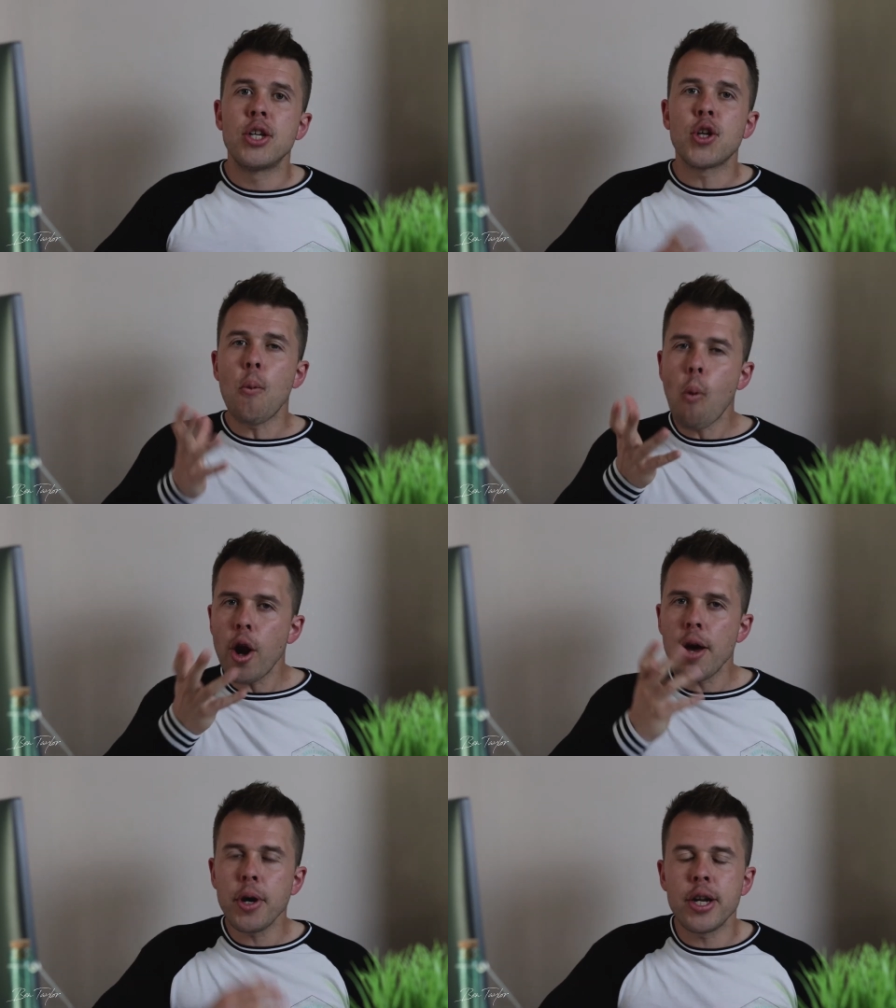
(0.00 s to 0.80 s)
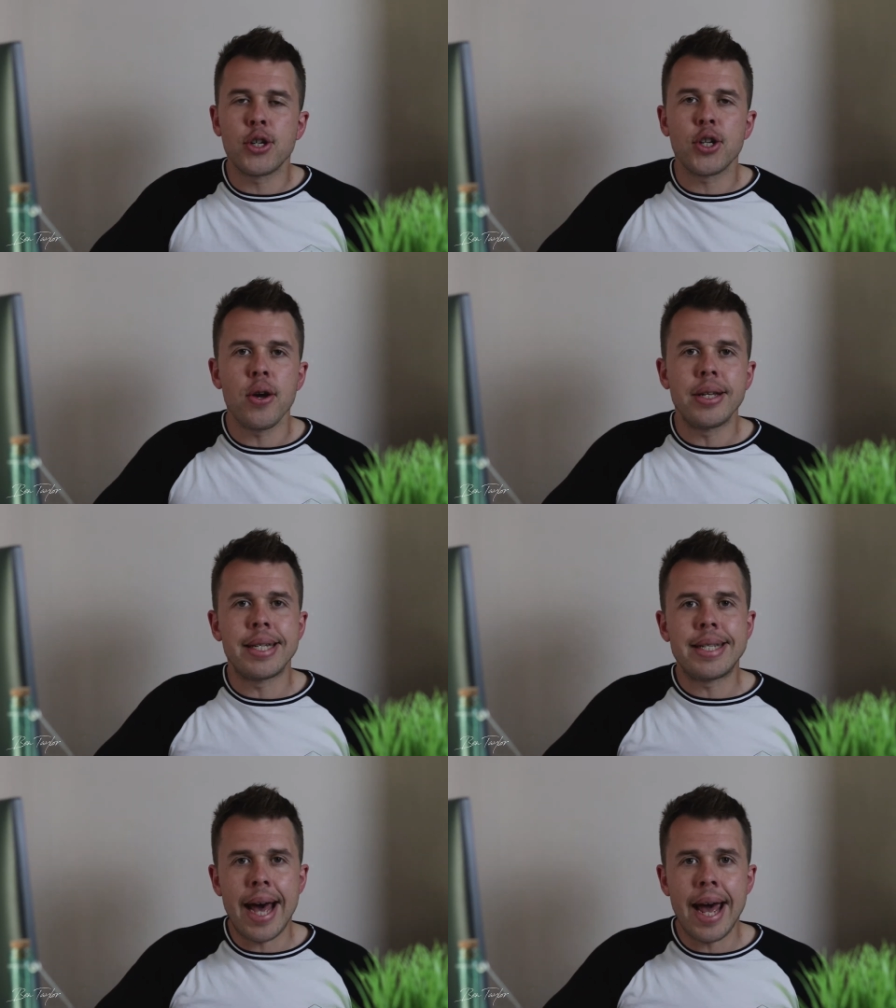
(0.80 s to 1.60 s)
So what I'm going to show you
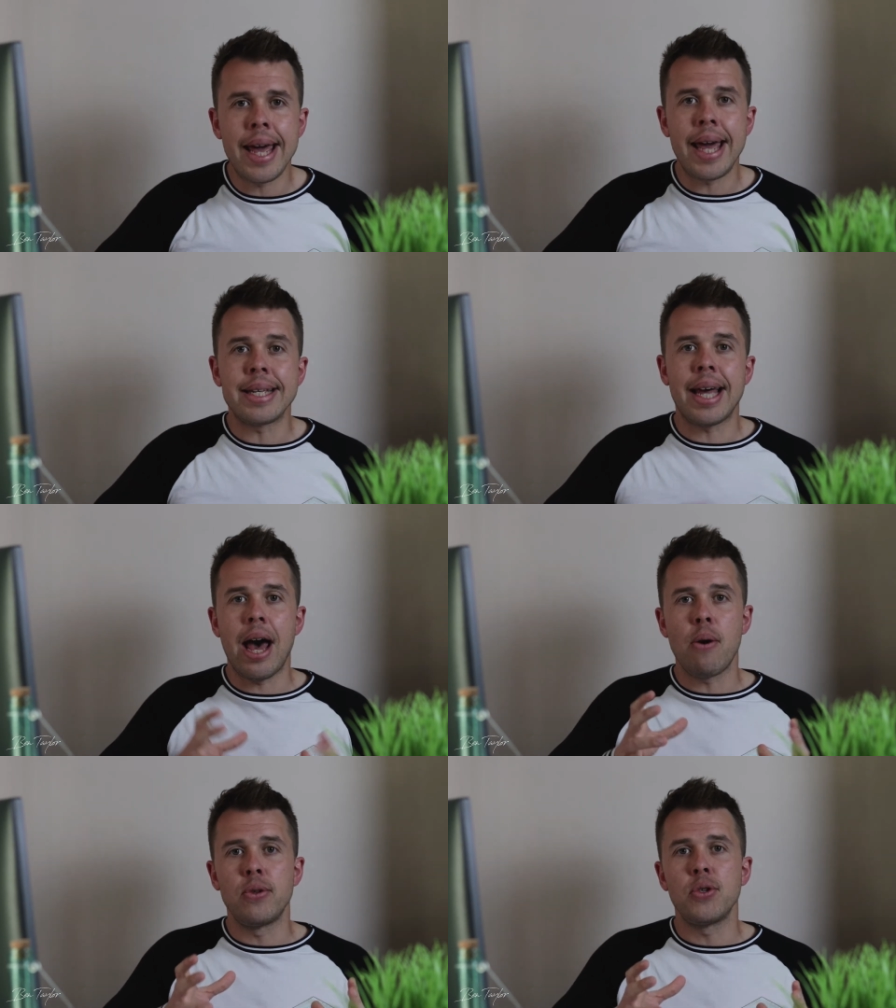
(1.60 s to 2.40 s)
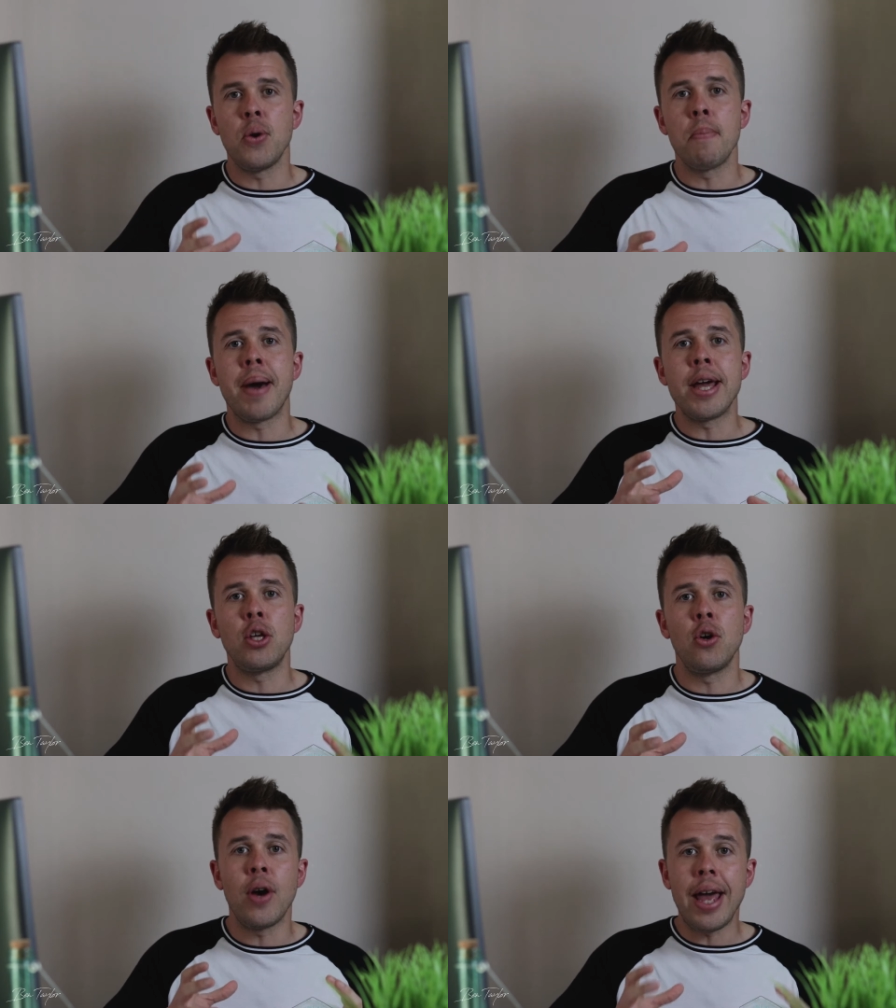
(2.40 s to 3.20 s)
today is how to
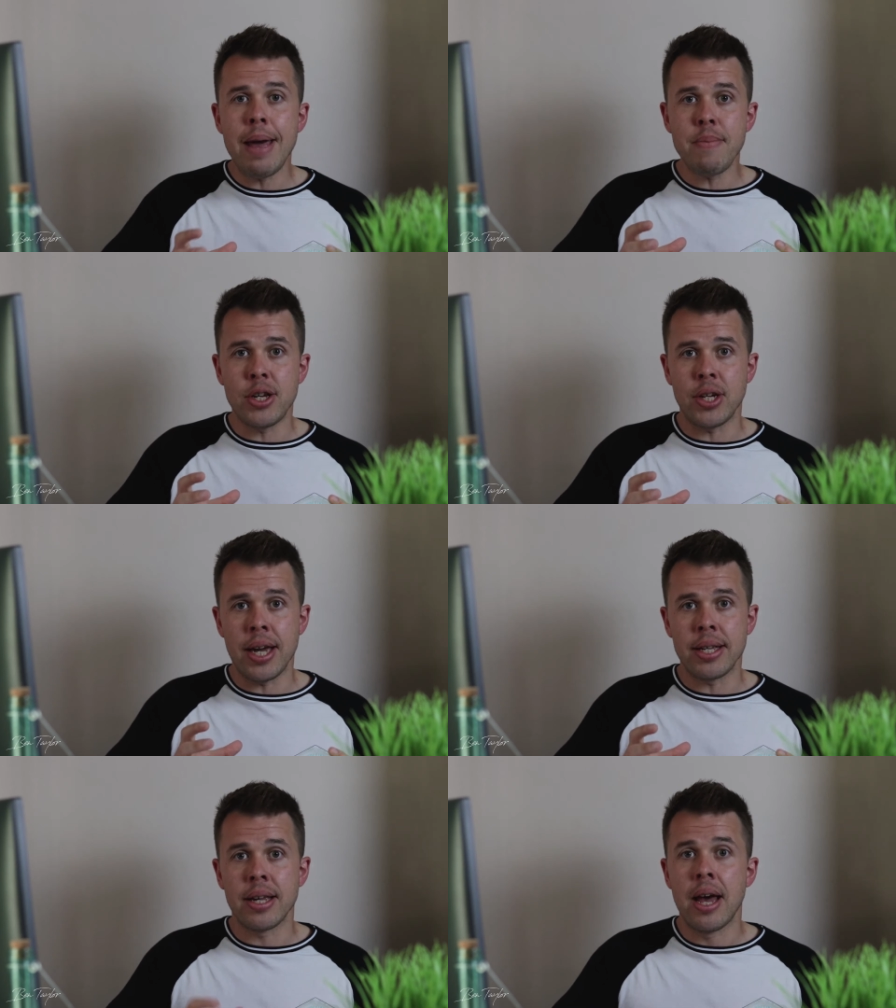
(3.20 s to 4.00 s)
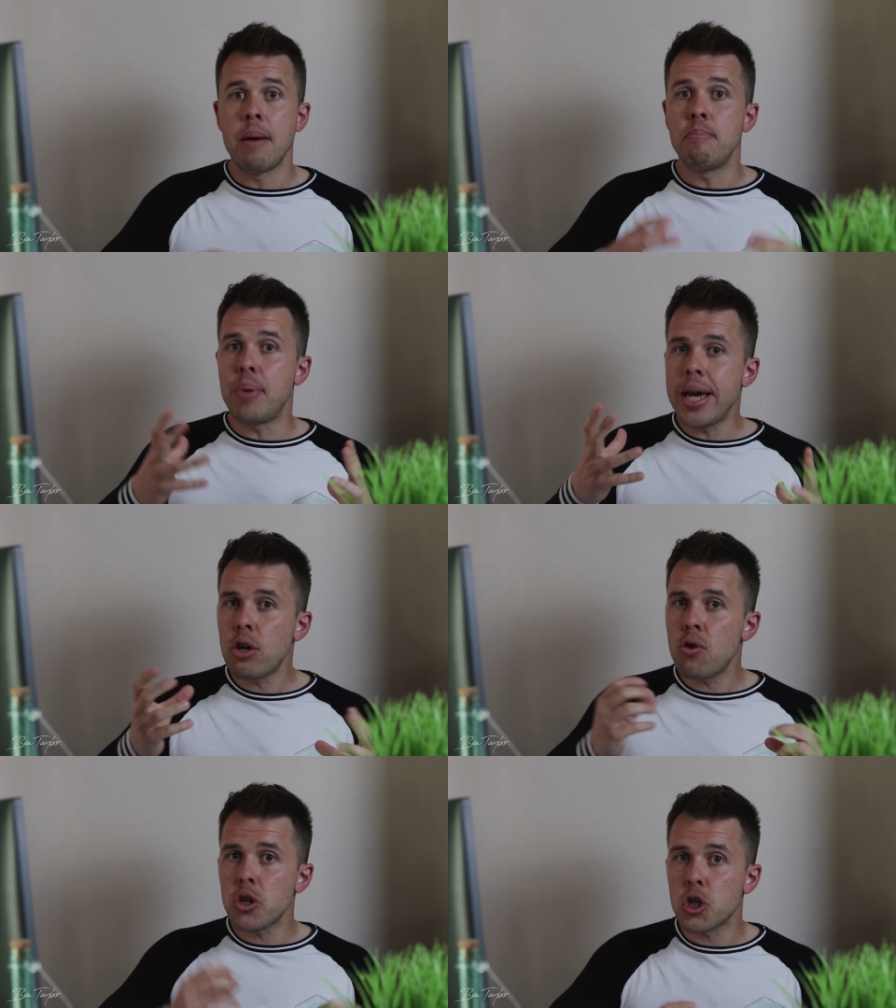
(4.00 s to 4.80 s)
make your images
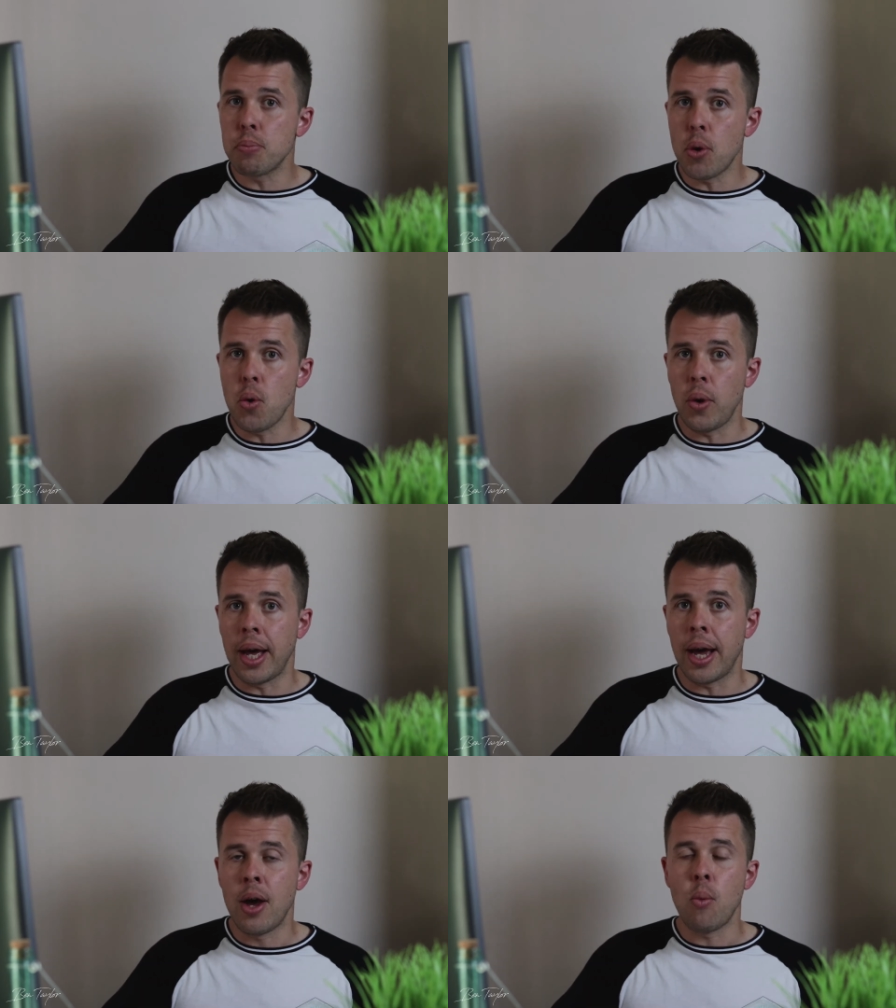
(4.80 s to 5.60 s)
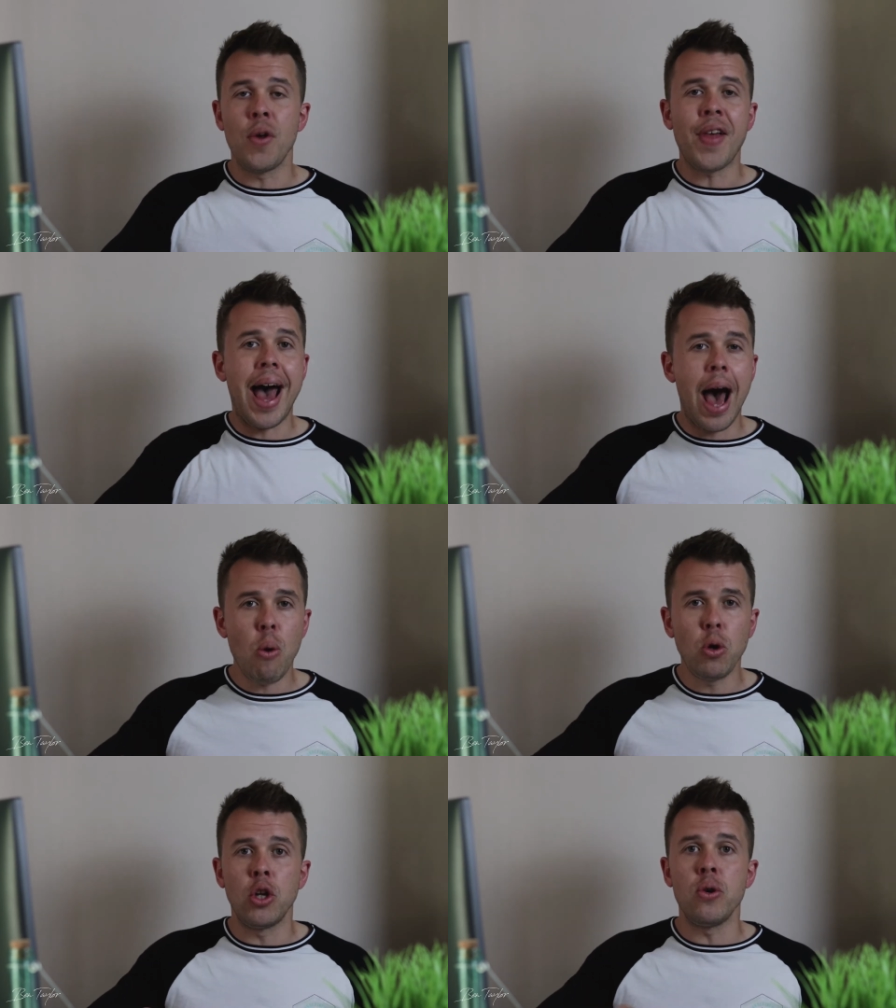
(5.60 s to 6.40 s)
bigger or smaller
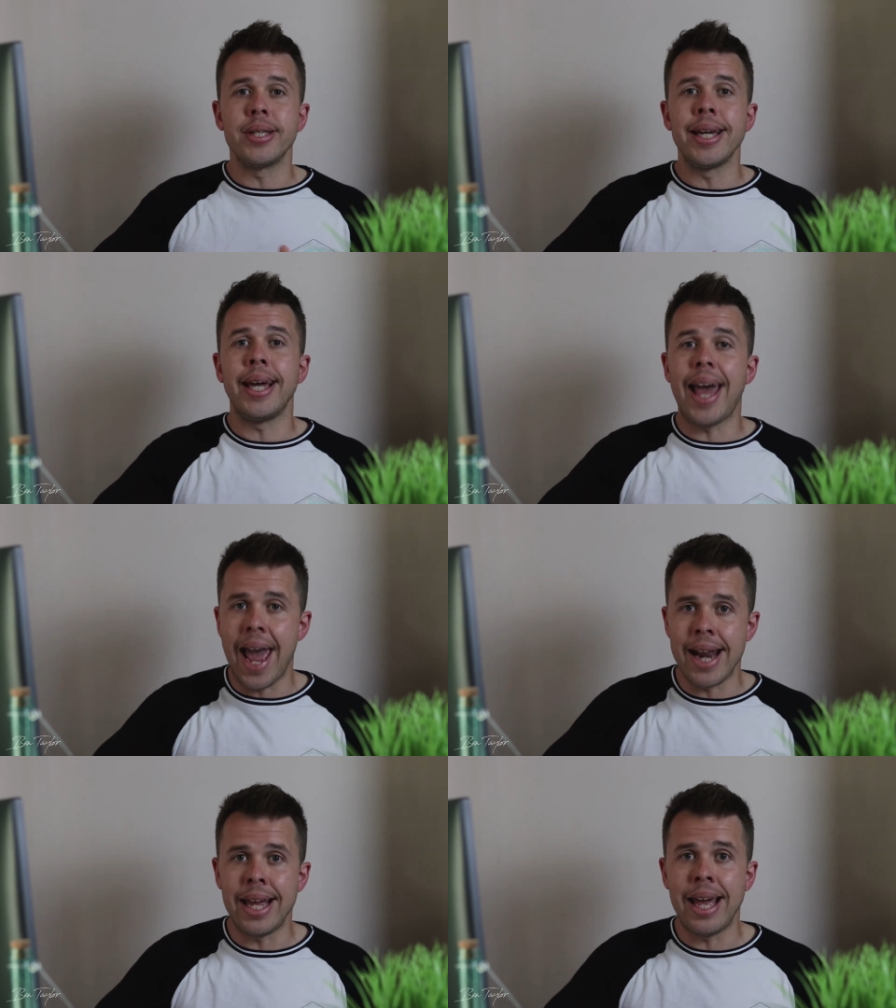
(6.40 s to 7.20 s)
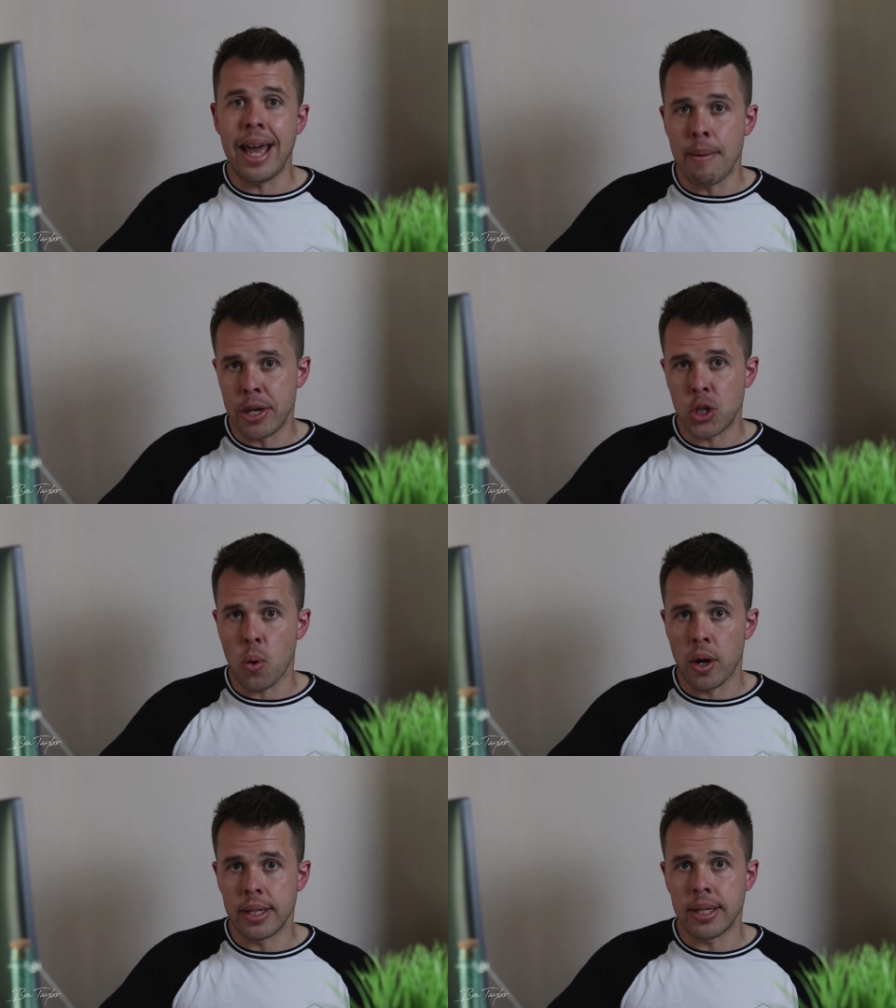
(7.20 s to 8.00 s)
without losing any image
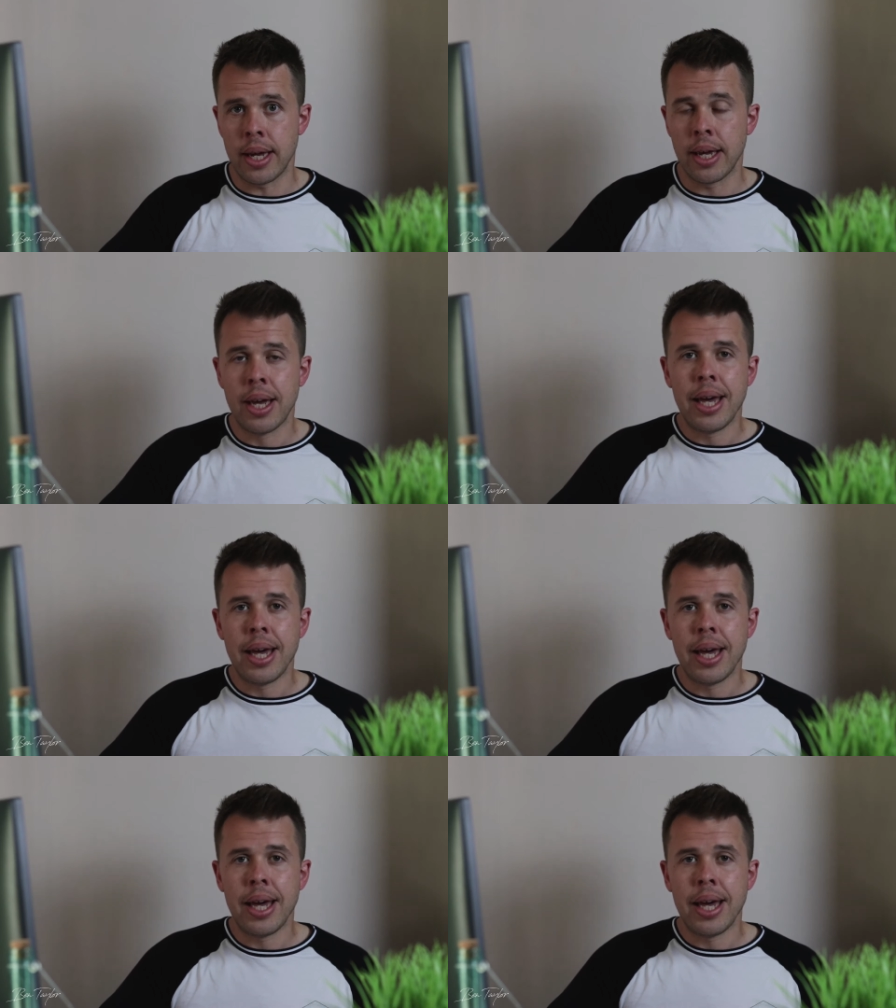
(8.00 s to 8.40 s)
quality.